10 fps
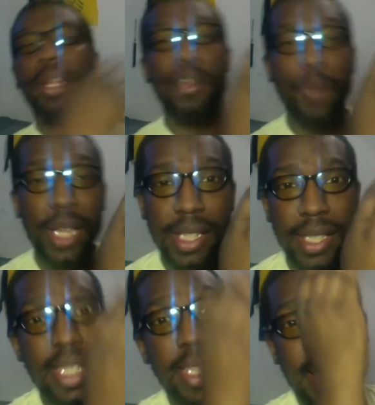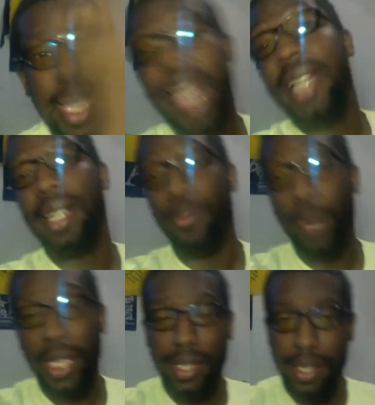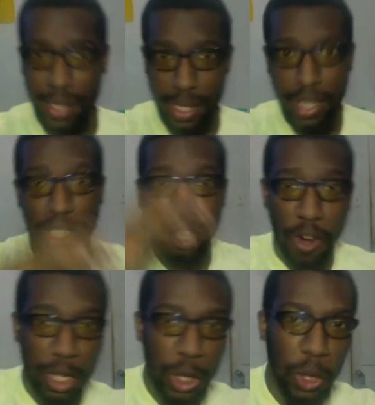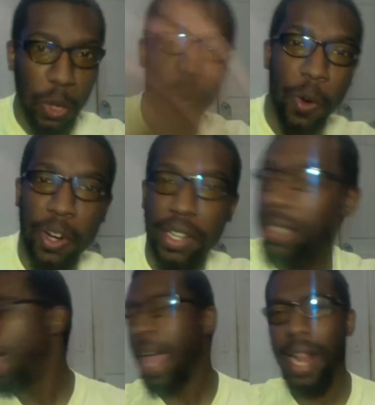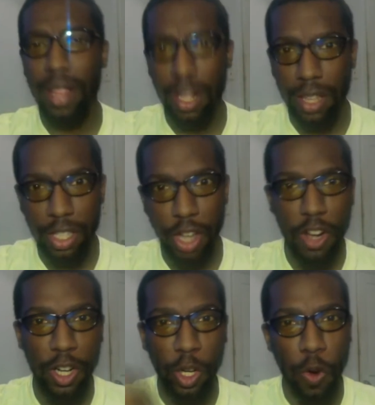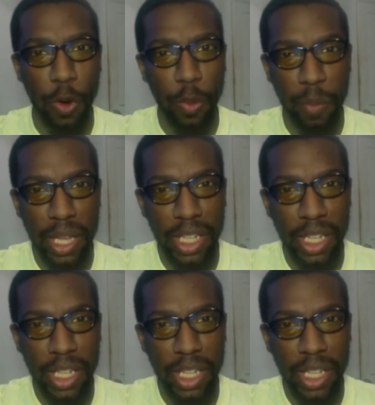then we get to see Satan. We get to see the Dark Lord. And I thought the Dark Lord would be